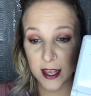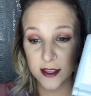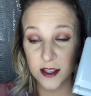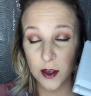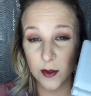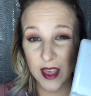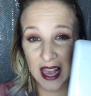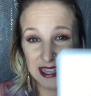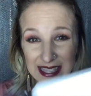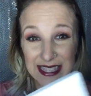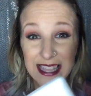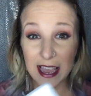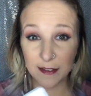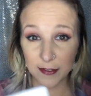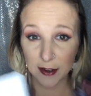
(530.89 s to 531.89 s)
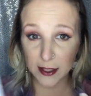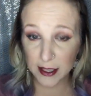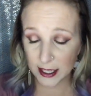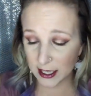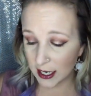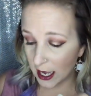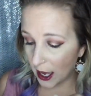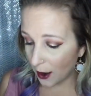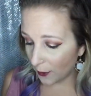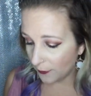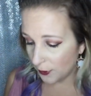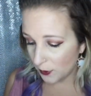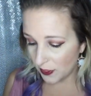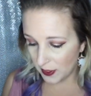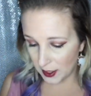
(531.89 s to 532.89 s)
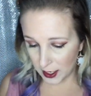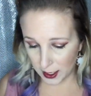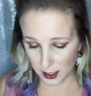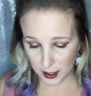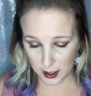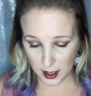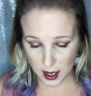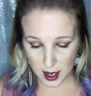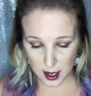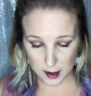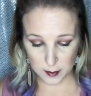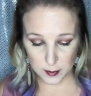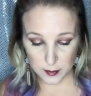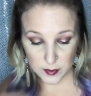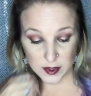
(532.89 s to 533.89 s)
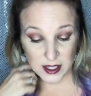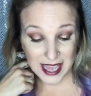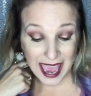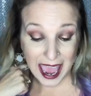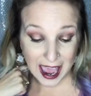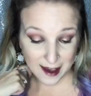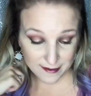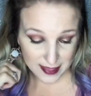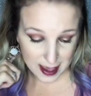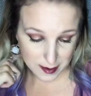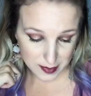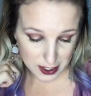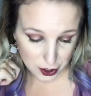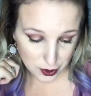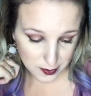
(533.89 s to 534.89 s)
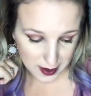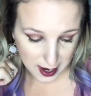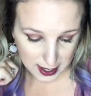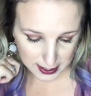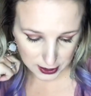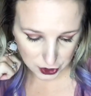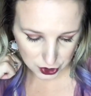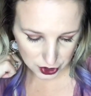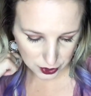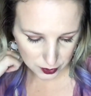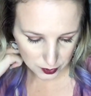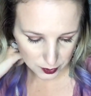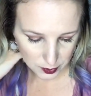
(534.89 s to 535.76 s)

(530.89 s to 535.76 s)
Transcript: So that's definitely a helpful thing, to have that mirror behind you.